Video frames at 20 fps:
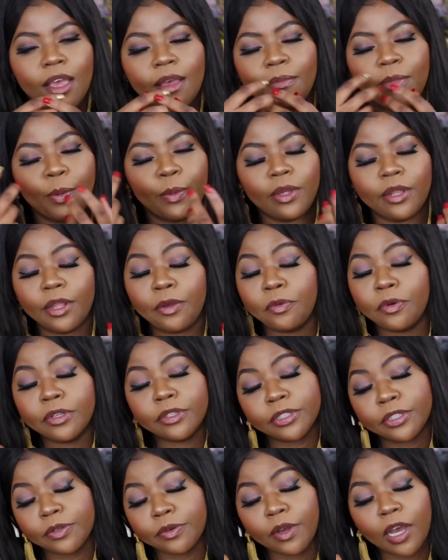I mean, there
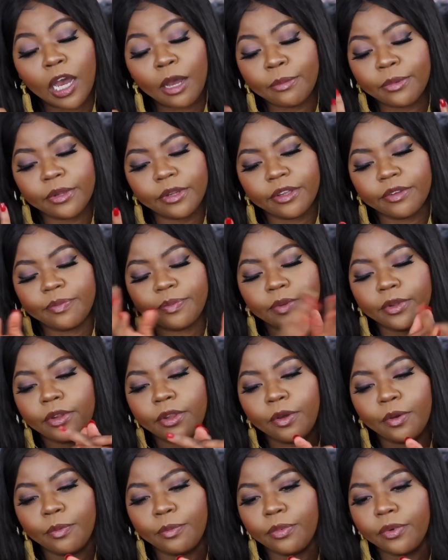wasn't no comment left
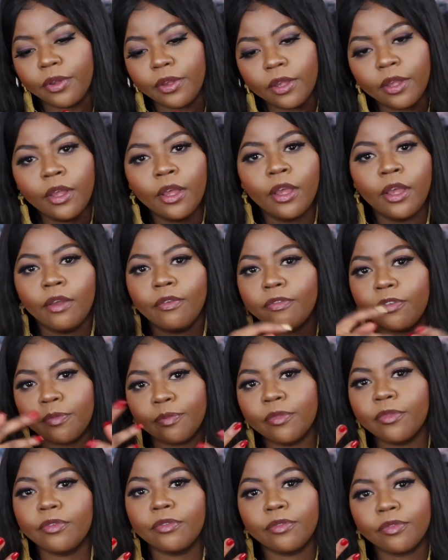below, but
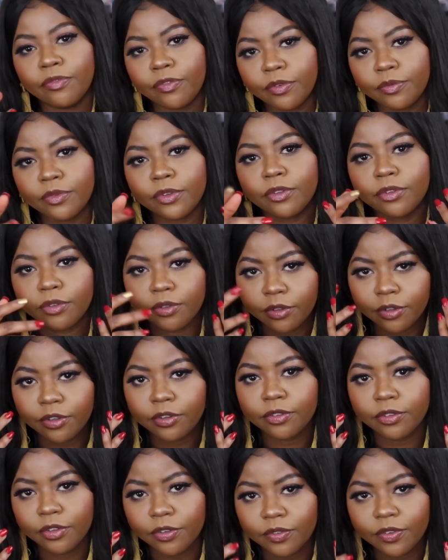from the
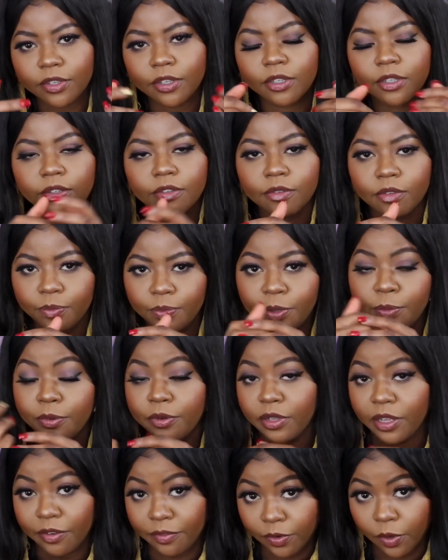looks of it, the people
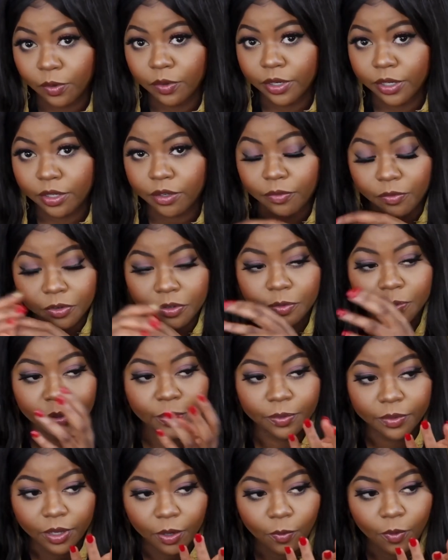that voted were the
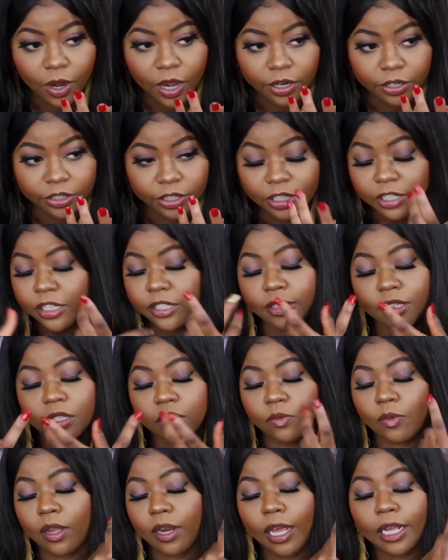people that watched. At least that's
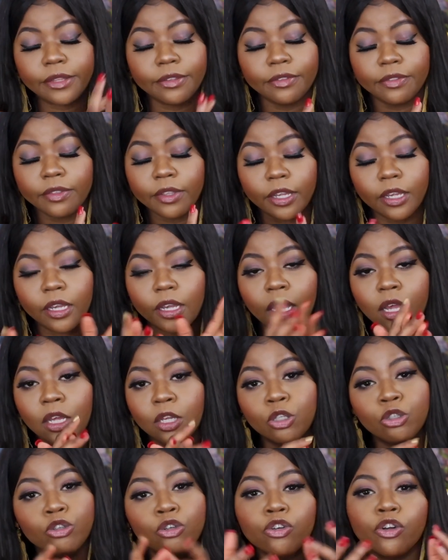what I like to think.
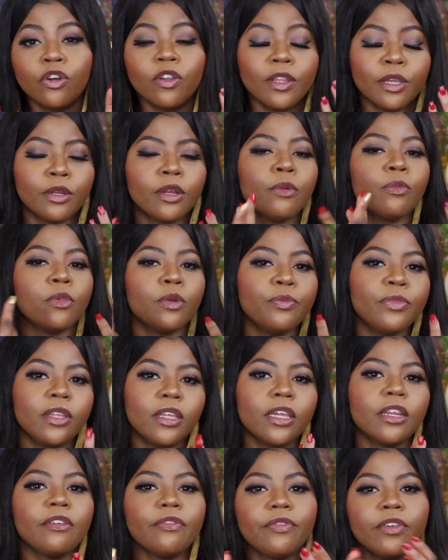Sooner or later, I'm going to be
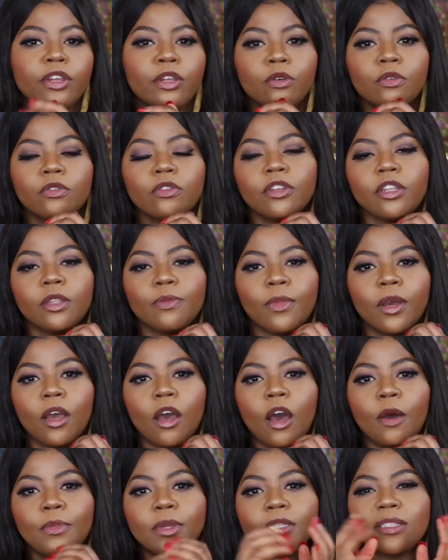getting videos underneath my
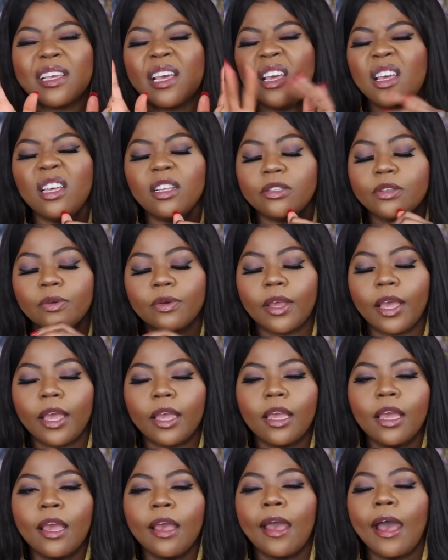comments. It's
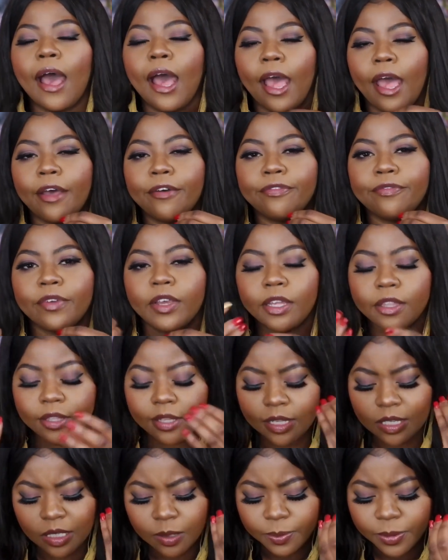okay. I have faith.
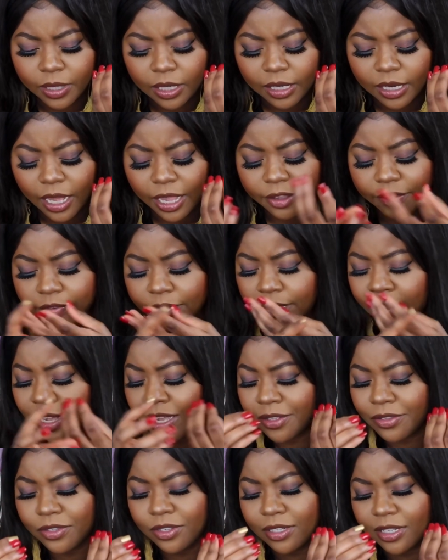Speak life
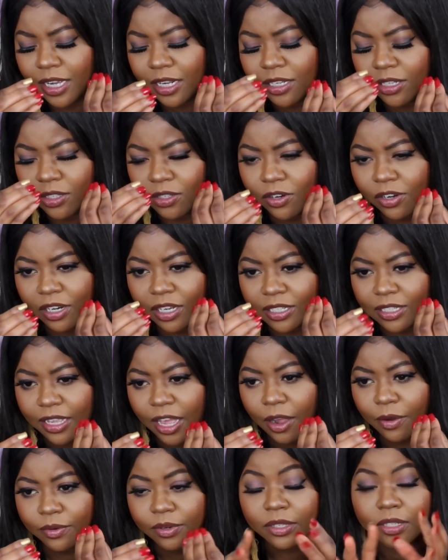into the deadest, darkest
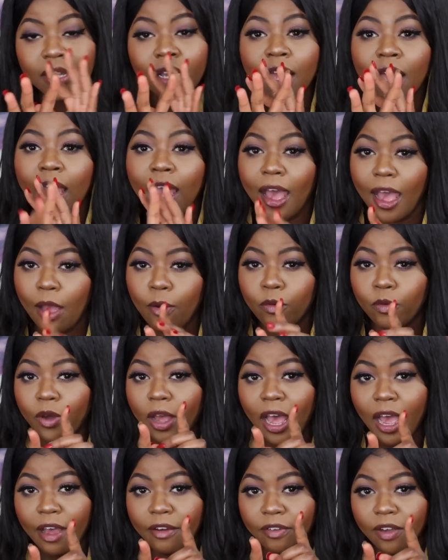hours. I will
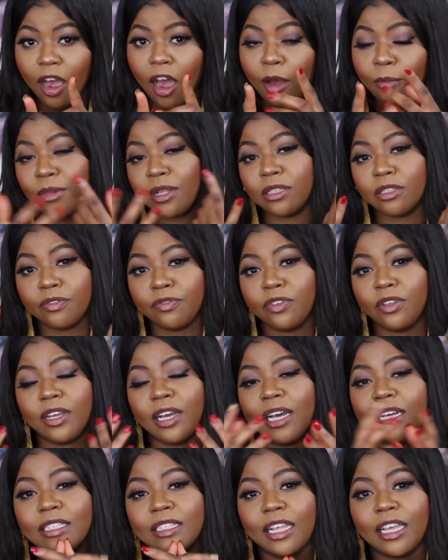have comments of you
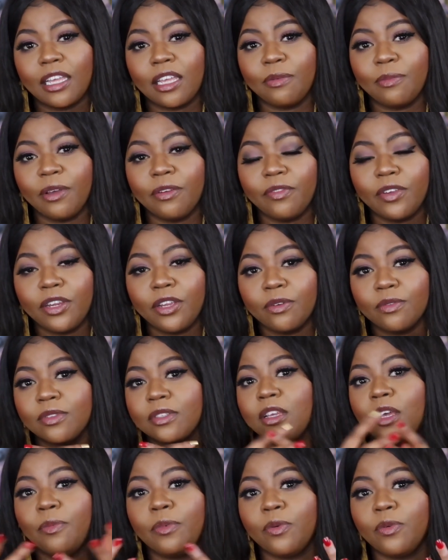guys liking my videos.
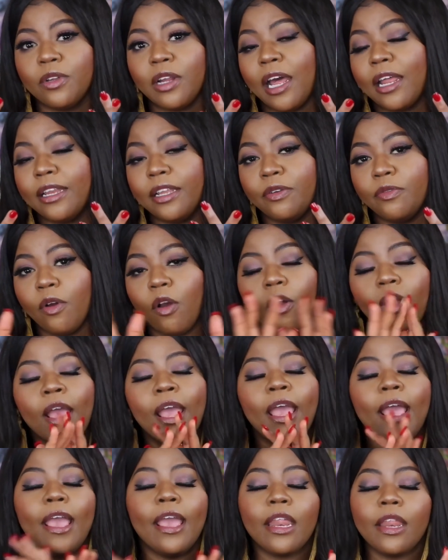Tell me what I did wrong.
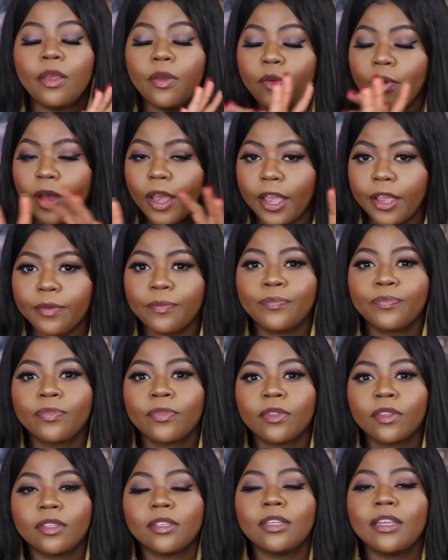Anyway,
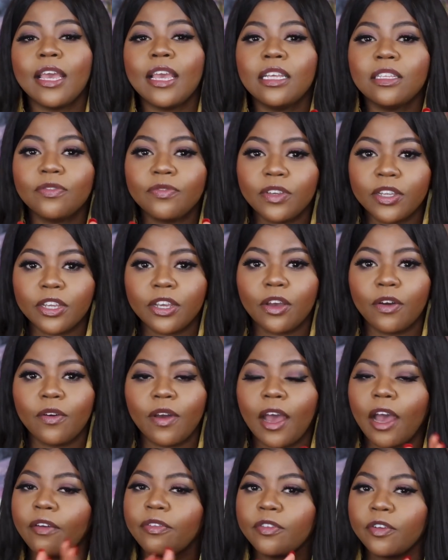today's video,
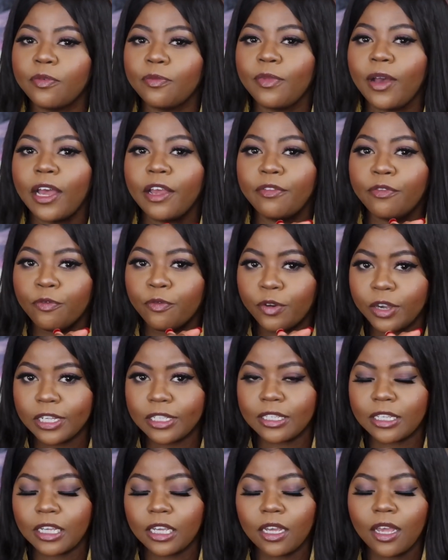after my
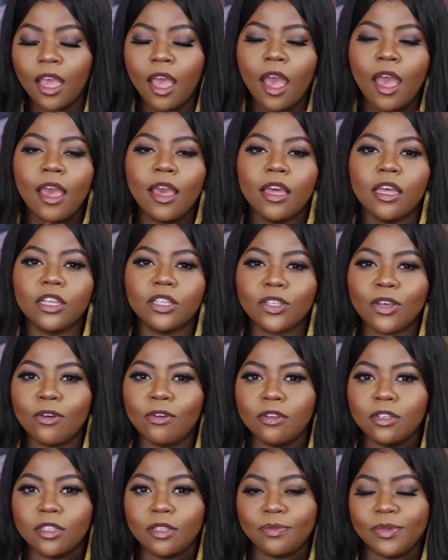ranting, is
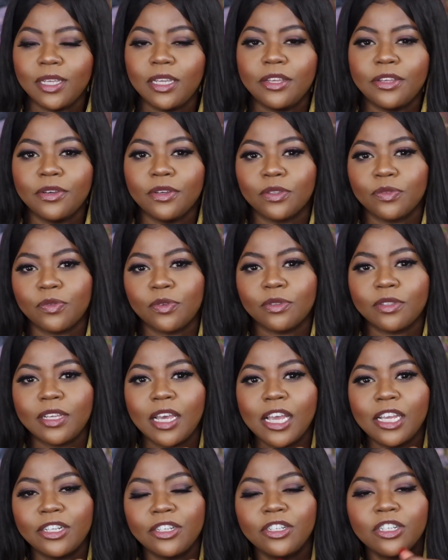going to be heels
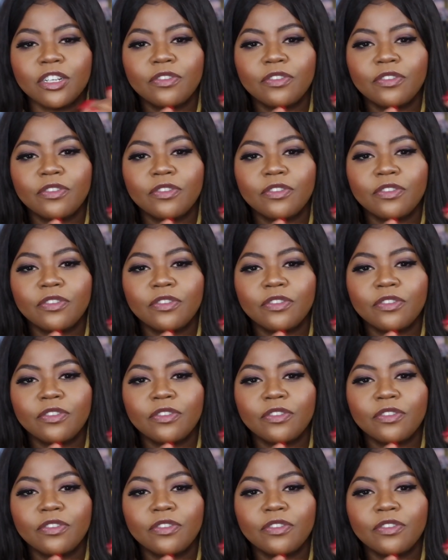rotation.